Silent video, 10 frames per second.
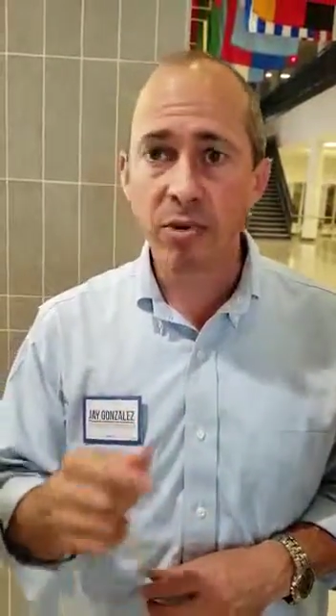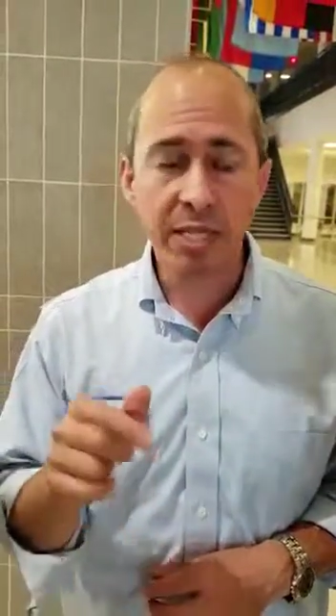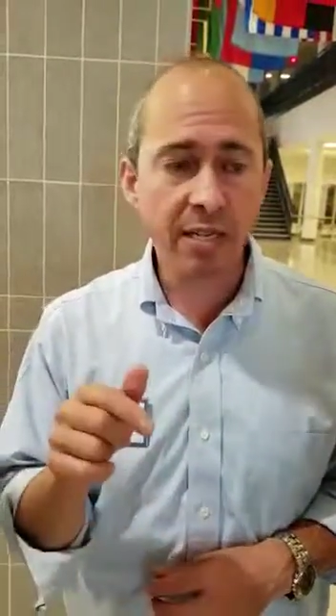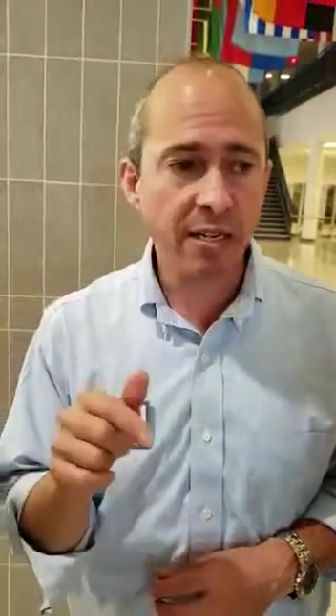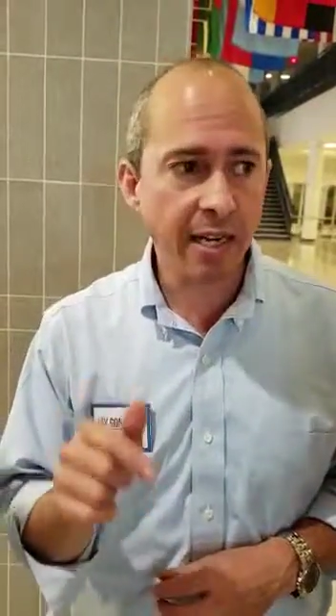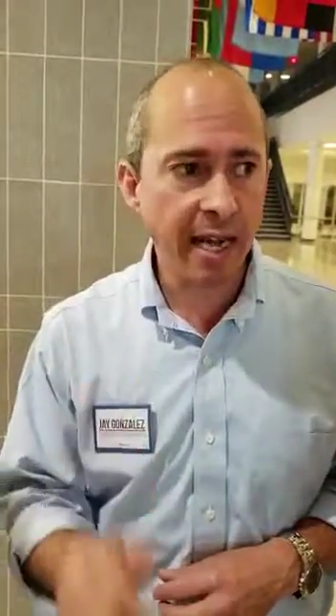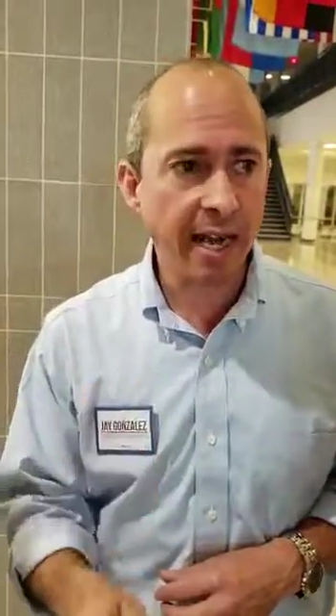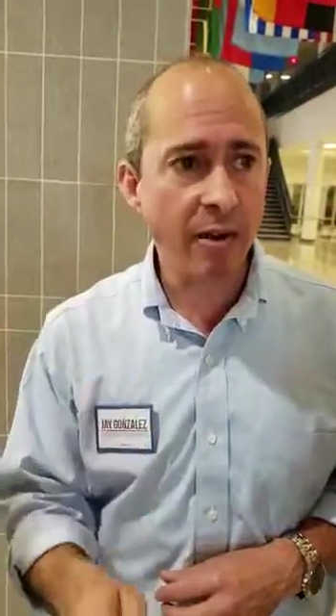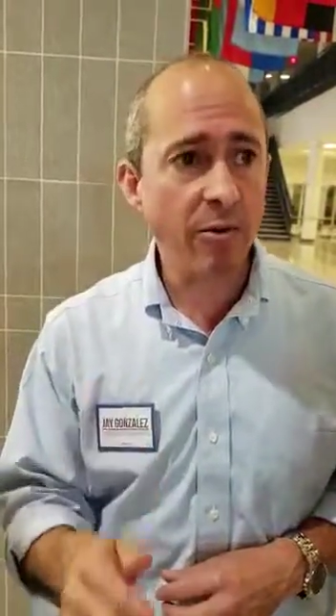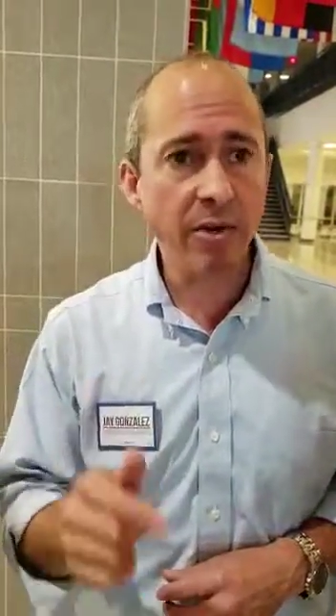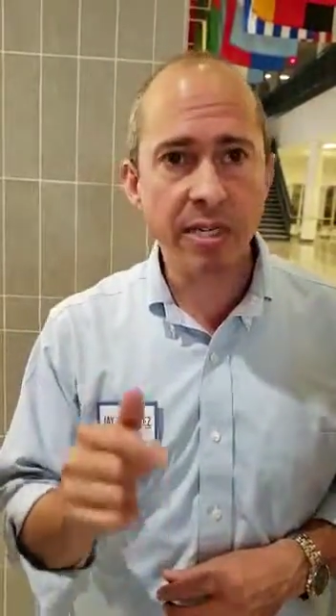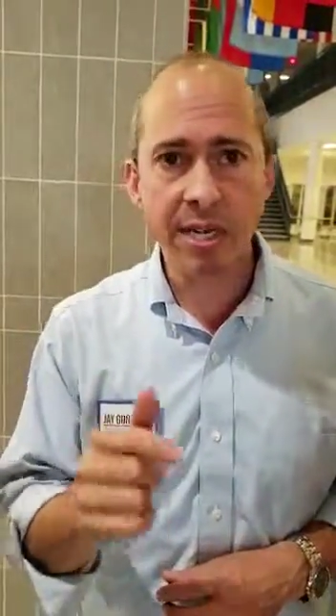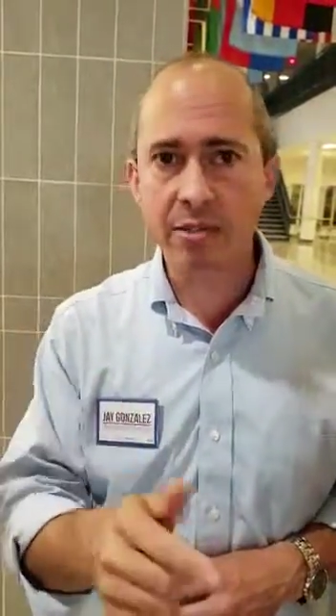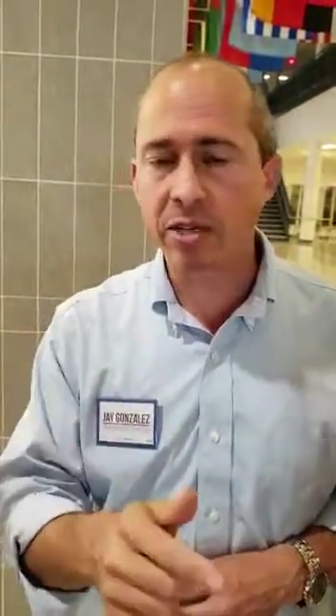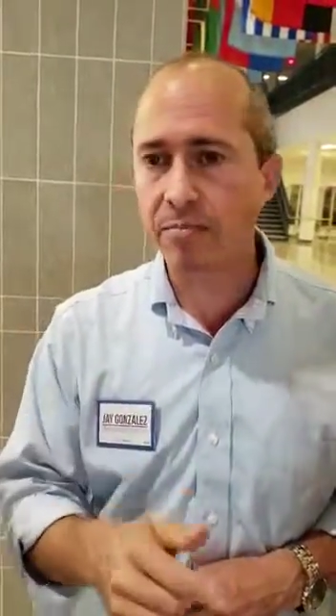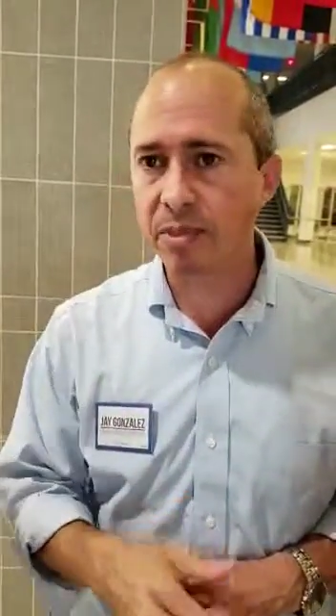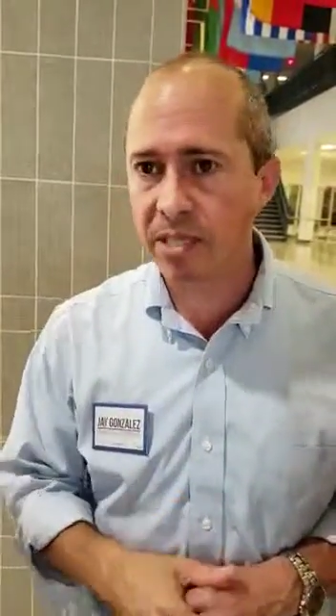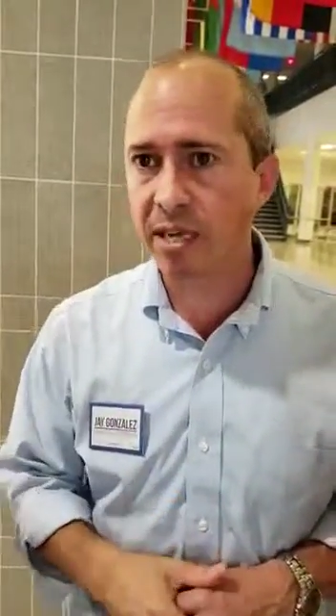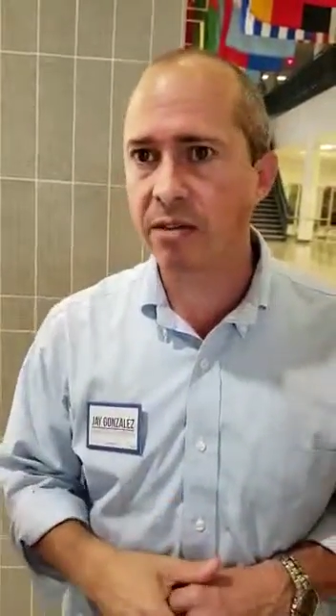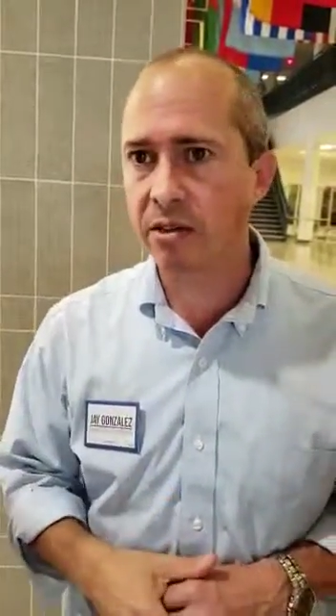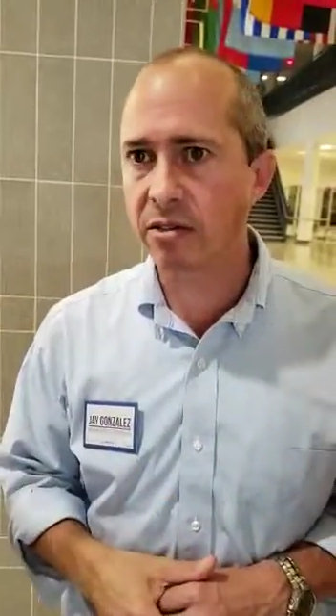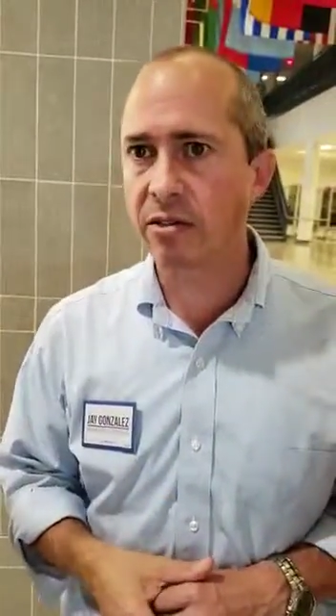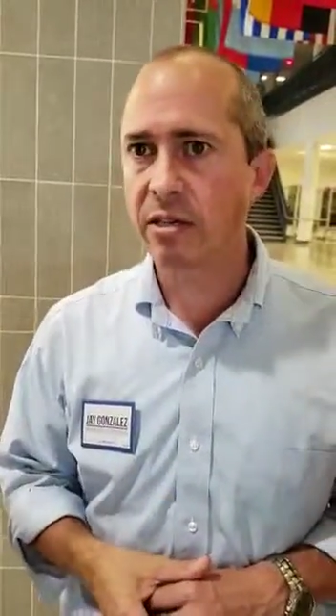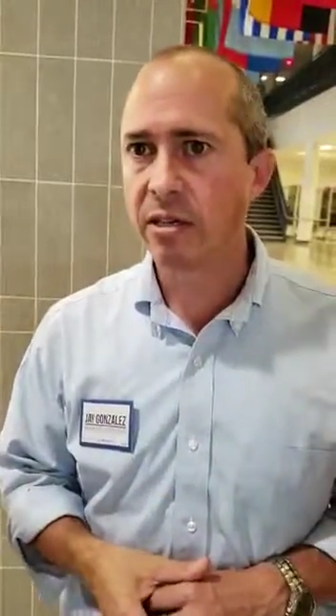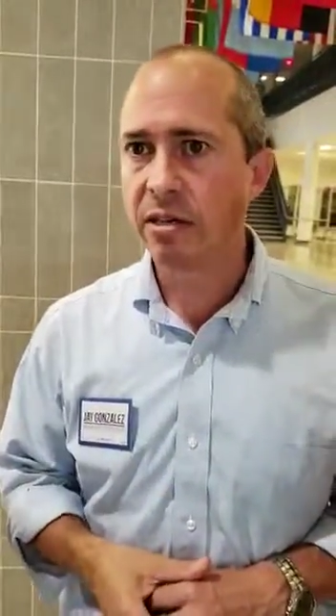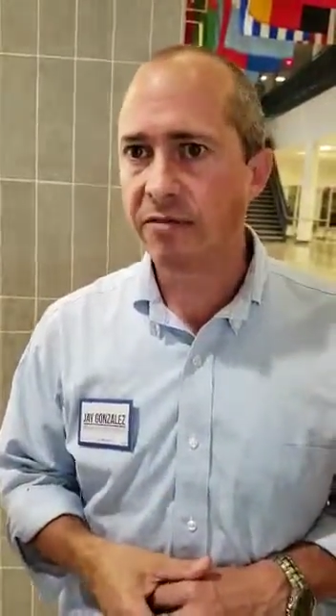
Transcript: Particularly now when Donald Trump is telling those